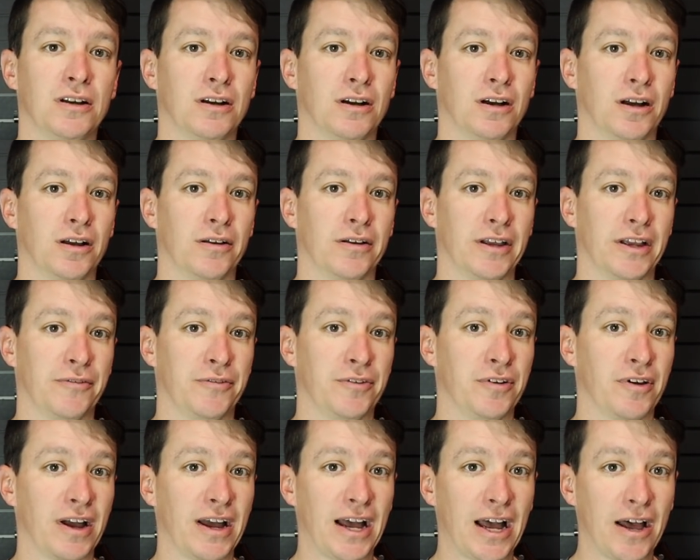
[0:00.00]
Uh, if
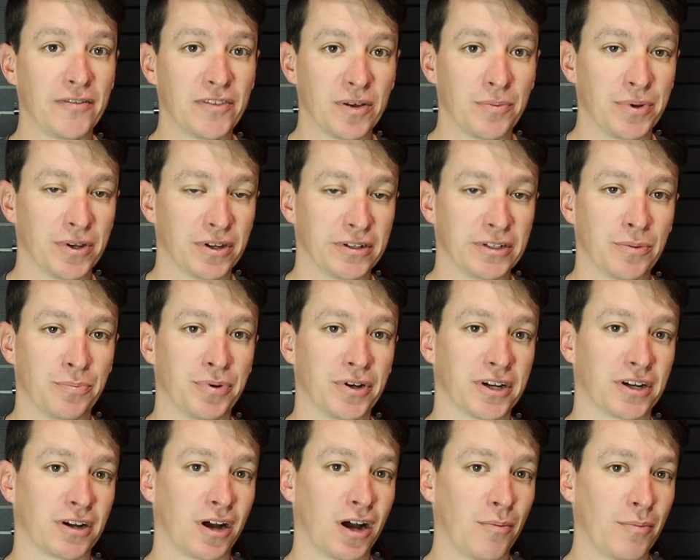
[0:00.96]
you have the ability to
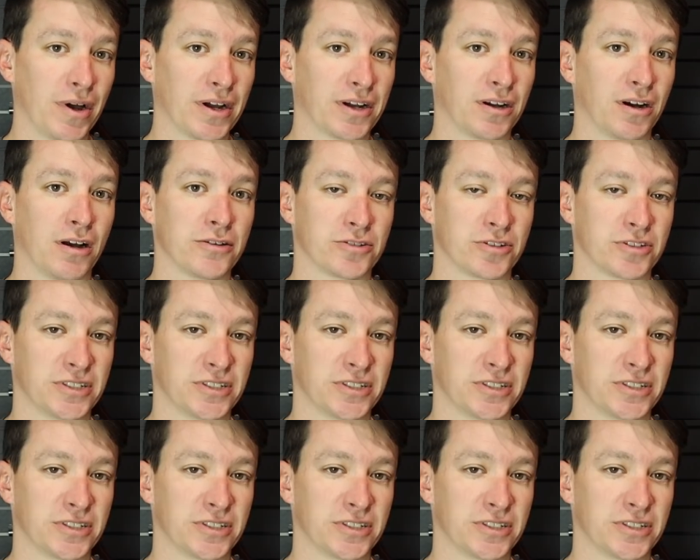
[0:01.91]
put combat gauze